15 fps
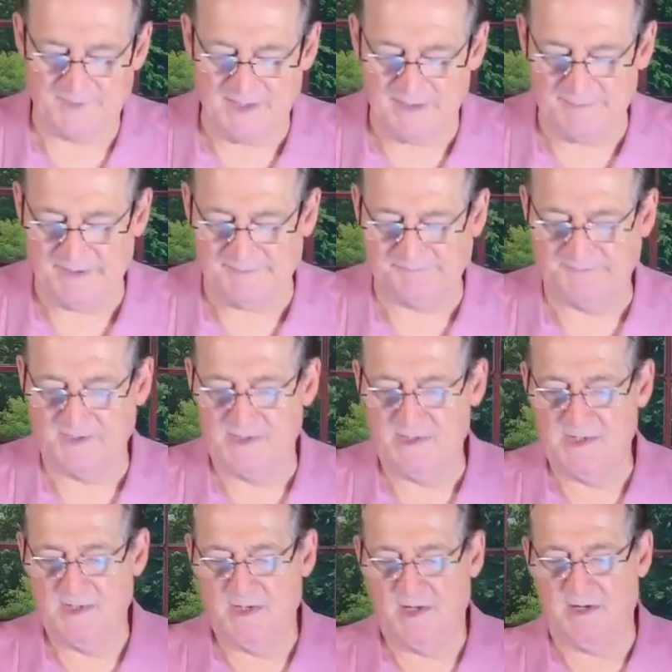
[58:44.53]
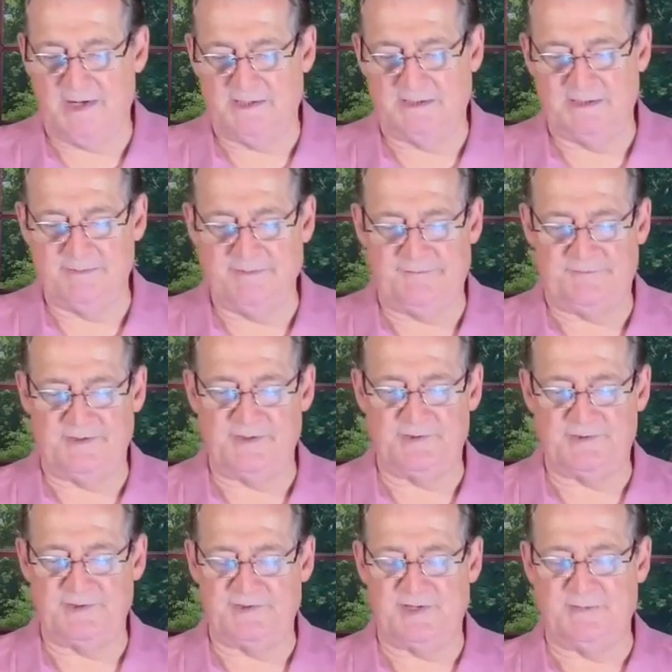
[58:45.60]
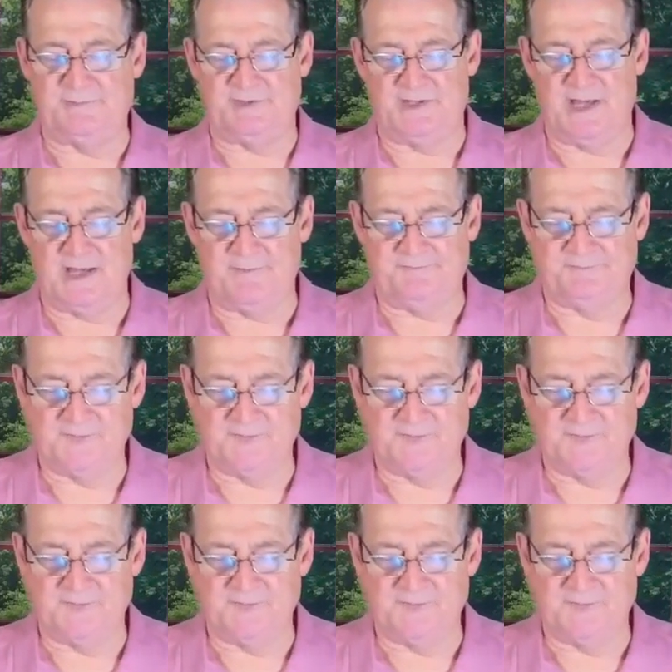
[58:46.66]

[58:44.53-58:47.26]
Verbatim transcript: Amen. All right, let me finish this up tonight